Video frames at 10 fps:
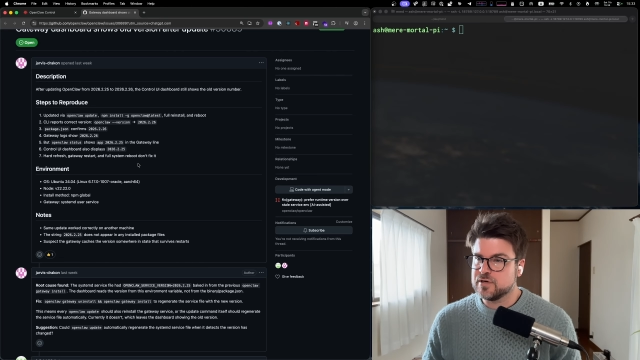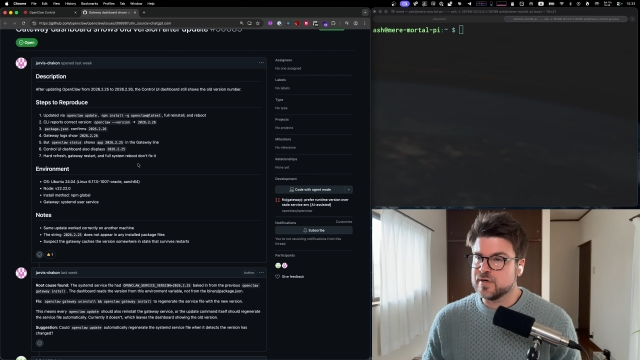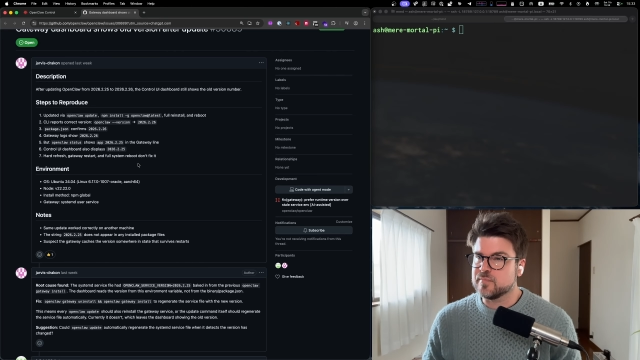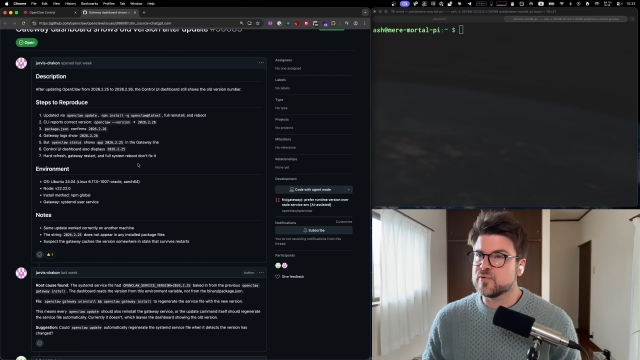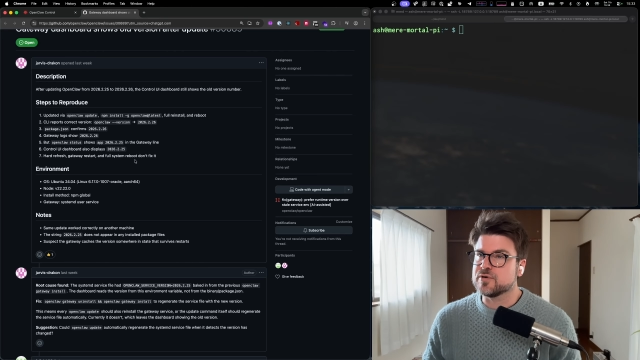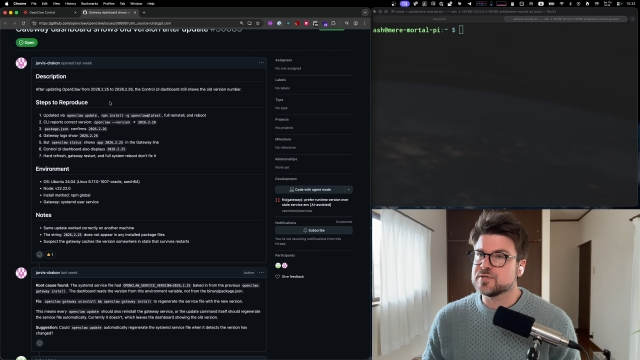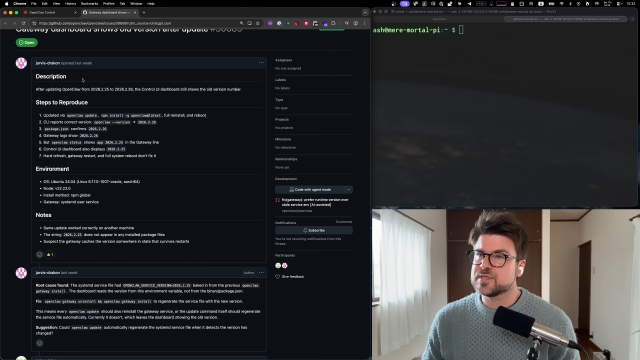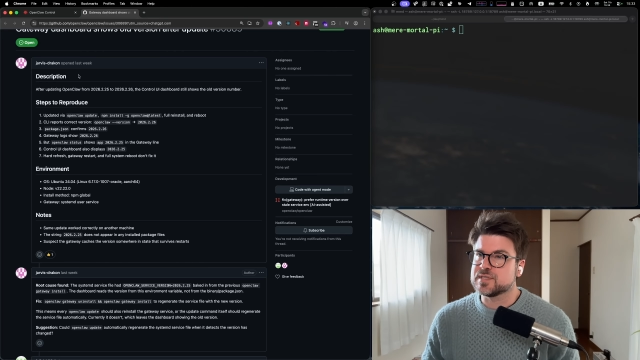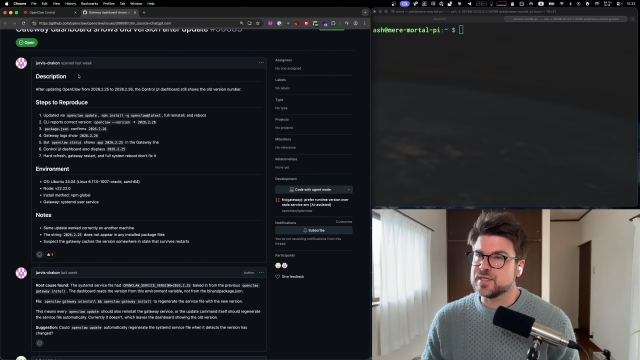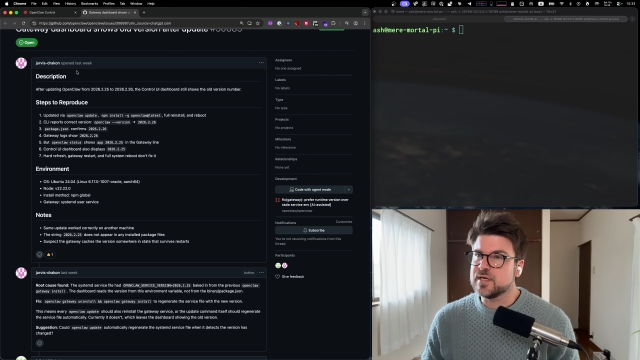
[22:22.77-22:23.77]
numbers
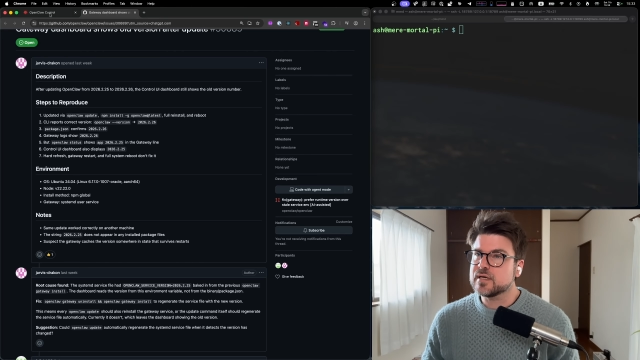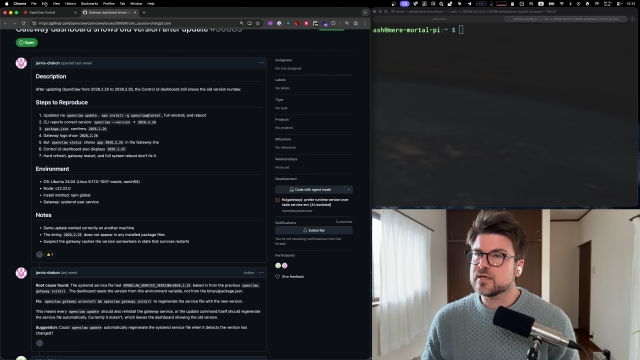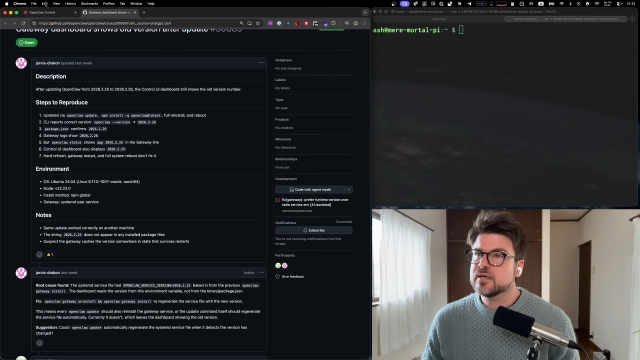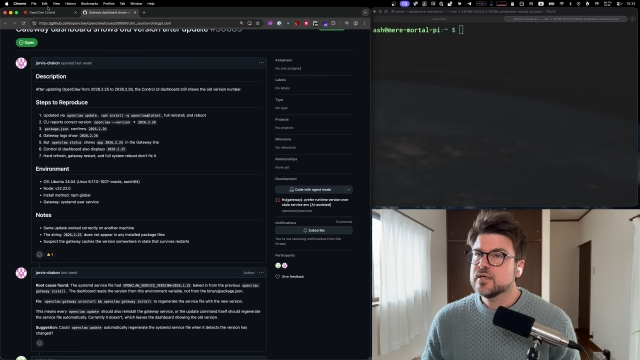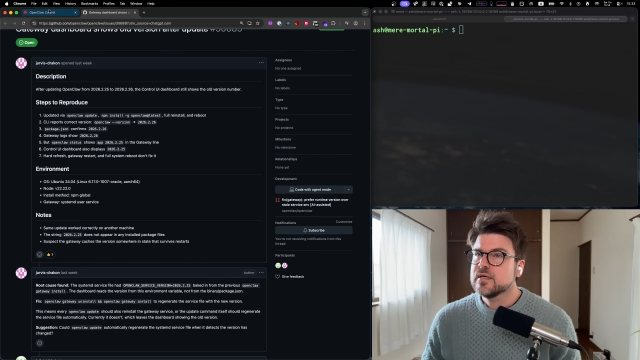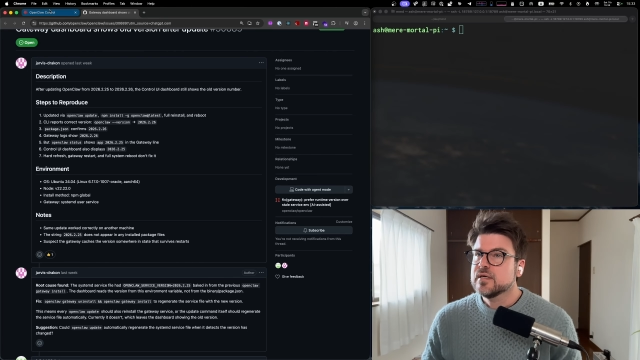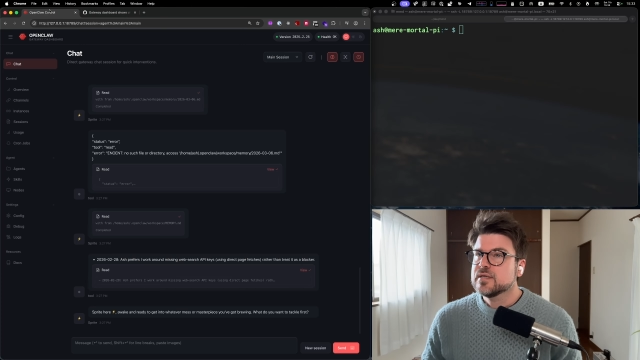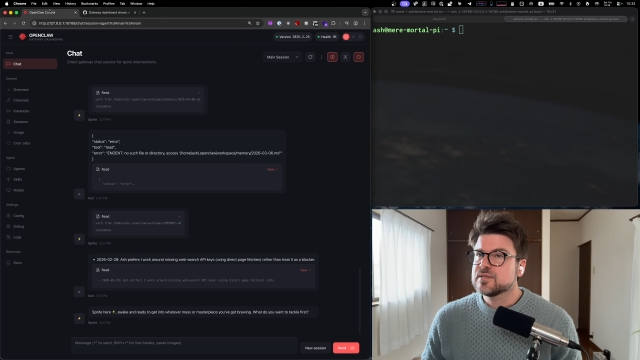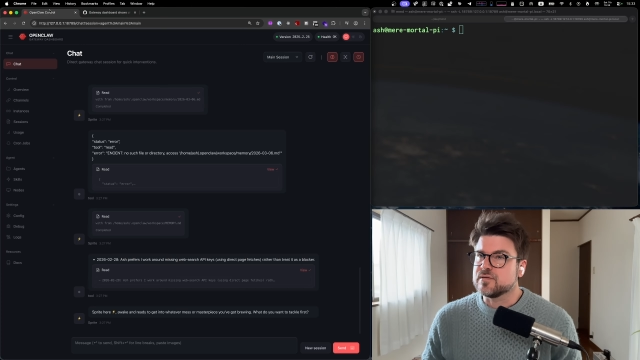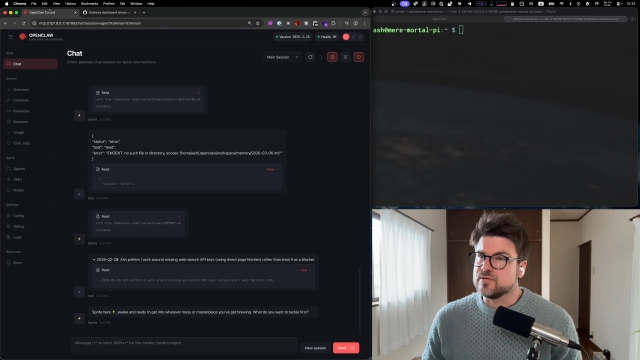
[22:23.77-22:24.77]
stick.
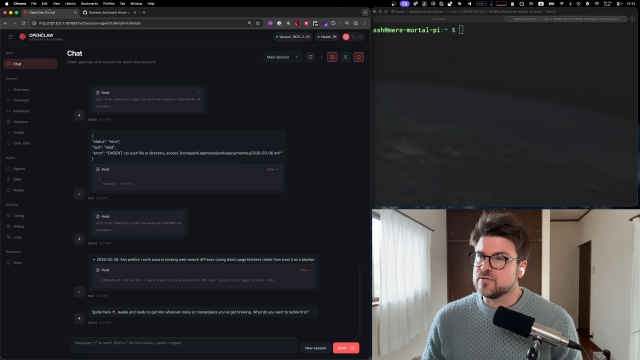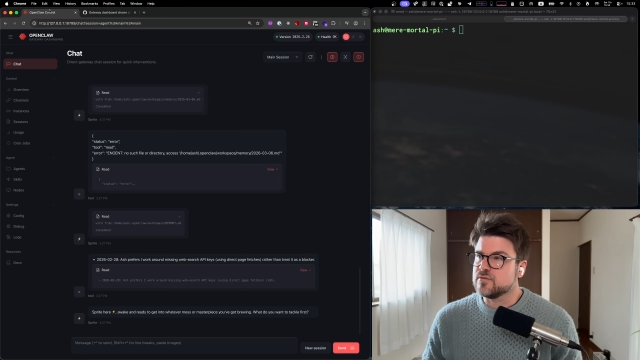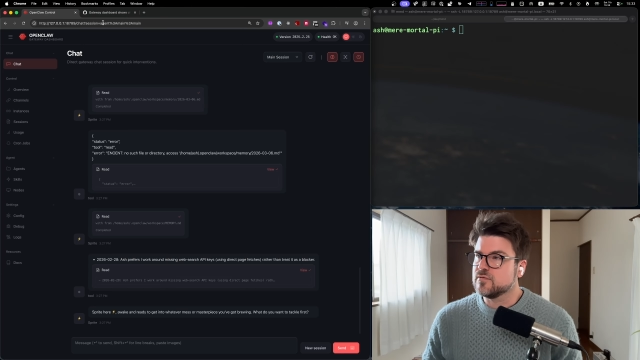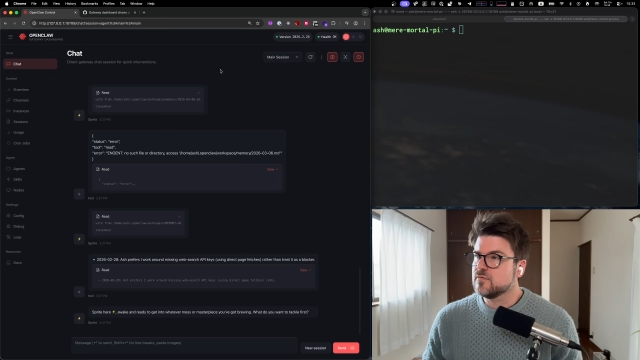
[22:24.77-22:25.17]
So